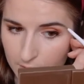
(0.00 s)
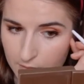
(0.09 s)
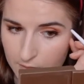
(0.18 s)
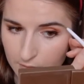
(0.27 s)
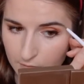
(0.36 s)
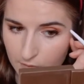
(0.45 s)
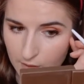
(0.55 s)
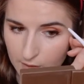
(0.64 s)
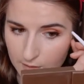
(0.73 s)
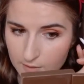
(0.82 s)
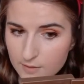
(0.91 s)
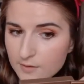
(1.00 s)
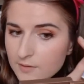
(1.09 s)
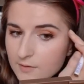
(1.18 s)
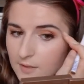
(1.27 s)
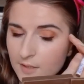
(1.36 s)
just defining the
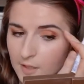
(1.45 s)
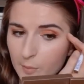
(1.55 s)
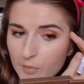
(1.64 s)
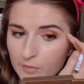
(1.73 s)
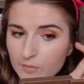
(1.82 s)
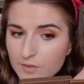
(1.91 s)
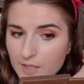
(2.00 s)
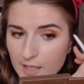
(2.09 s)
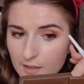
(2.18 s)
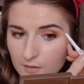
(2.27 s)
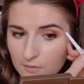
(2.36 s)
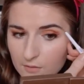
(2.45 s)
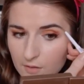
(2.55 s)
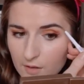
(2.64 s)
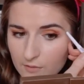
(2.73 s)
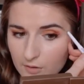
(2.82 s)
tip, tail,
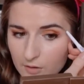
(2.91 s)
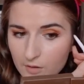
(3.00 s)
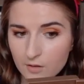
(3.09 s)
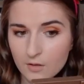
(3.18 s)
whatever.